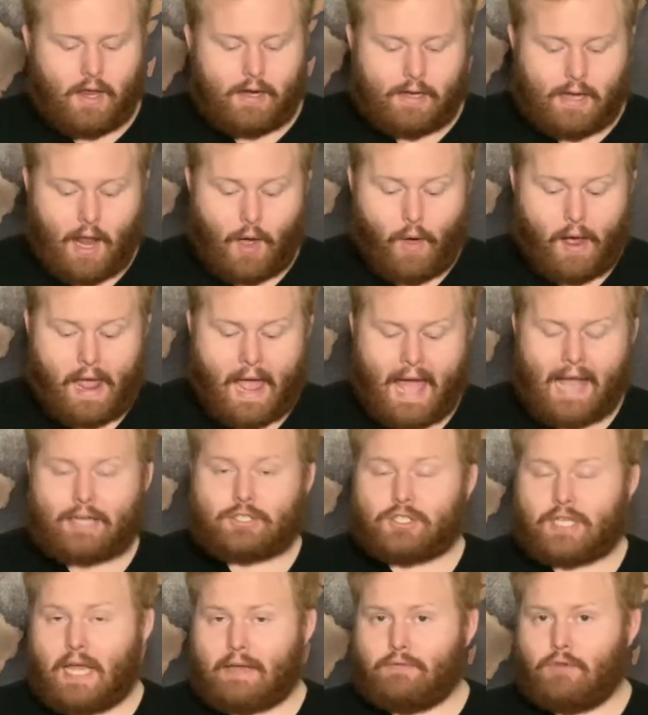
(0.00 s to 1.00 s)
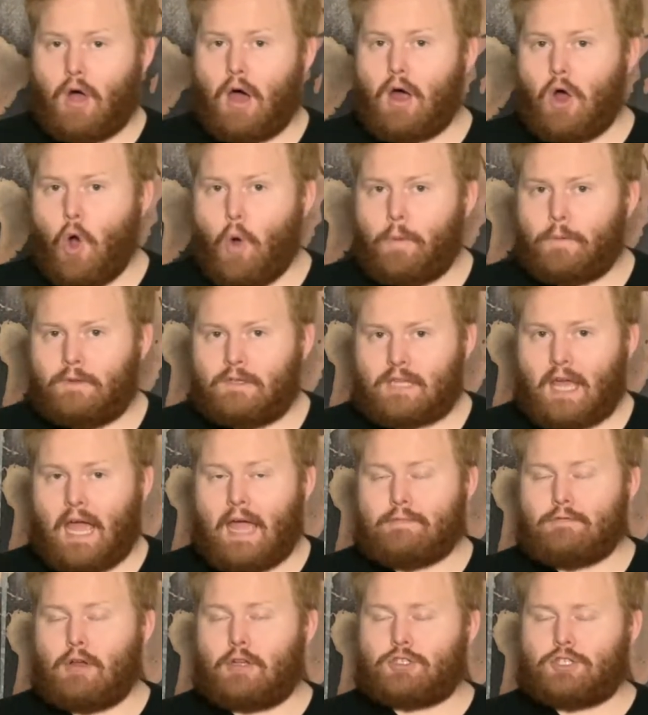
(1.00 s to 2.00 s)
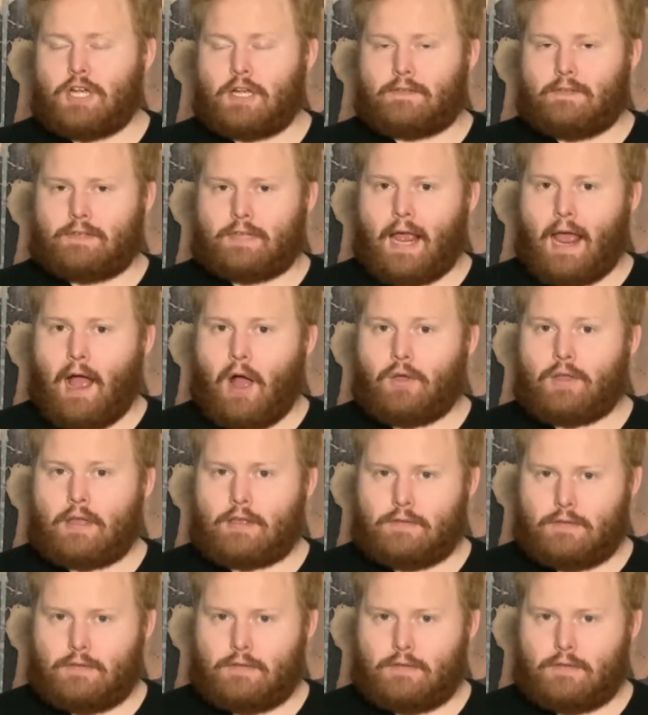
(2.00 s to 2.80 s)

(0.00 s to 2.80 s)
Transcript: Now, I actually have not opened this. I had not checked this out yet.